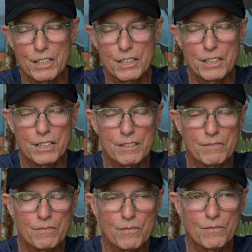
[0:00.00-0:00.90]

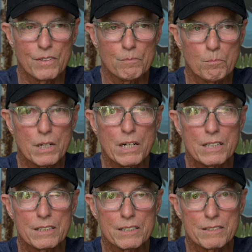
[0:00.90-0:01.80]

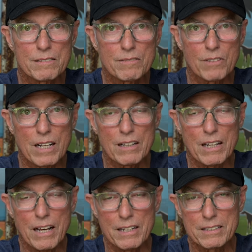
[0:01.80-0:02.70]
But a lot of